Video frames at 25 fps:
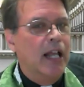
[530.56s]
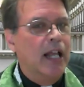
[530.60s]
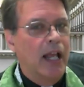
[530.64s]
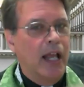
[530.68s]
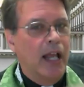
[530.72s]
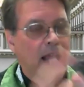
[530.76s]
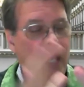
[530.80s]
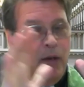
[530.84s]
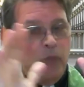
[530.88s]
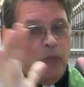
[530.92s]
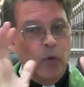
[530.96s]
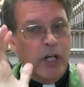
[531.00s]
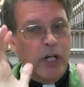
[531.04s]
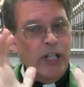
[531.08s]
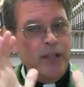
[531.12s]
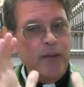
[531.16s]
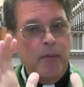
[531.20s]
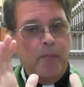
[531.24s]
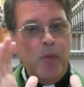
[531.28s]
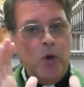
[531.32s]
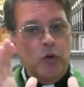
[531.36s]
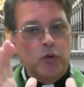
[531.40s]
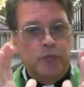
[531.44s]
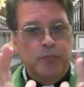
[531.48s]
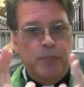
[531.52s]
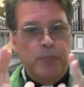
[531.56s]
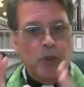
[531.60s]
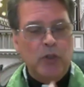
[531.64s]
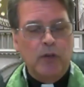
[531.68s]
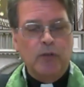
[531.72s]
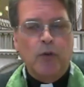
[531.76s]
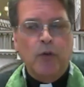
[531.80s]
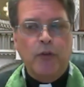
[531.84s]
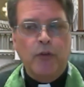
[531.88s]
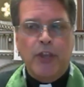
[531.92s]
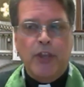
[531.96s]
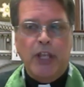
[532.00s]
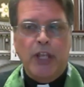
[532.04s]
And one of the most
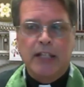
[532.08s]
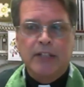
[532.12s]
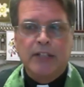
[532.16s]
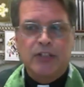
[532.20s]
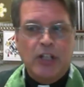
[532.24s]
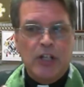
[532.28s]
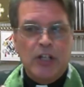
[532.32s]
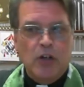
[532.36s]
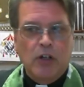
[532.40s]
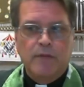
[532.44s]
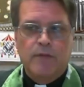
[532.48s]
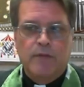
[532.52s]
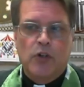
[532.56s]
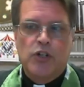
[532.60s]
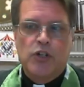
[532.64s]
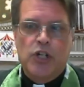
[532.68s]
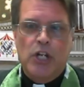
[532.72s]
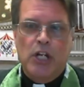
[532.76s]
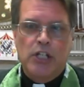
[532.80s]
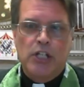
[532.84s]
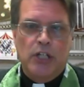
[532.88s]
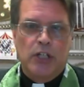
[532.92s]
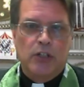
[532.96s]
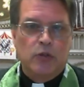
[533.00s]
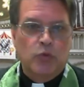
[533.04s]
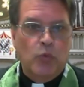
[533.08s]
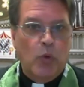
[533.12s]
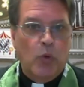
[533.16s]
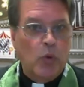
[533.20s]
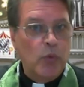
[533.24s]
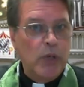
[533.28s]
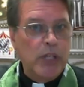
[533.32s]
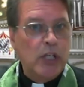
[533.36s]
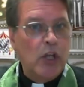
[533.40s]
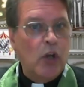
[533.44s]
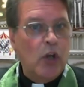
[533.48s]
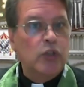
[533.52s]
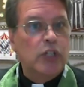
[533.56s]
beautiful things here in Virginia is when
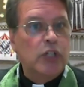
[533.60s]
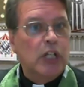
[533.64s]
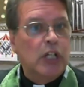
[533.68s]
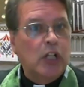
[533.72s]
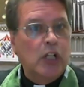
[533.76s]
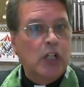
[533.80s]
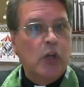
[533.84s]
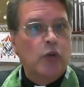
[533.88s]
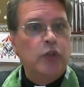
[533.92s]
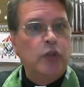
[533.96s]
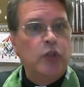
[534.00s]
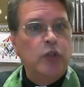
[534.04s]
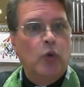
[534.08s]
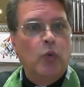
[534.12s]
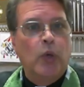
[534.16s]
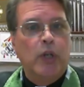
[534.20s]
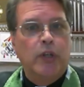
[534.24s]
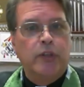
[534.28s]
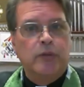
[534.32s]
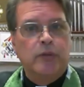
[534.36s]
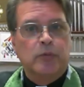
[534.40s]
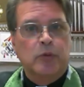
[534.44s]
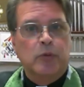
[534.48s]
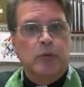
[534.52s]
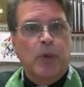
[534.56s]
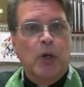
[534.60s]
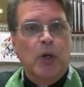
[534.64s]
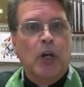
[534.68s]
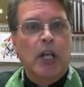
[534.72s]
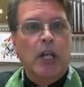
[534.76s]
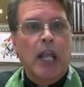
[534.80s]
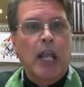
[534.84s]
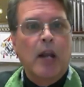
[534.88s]
we go to Colonial Williamsburg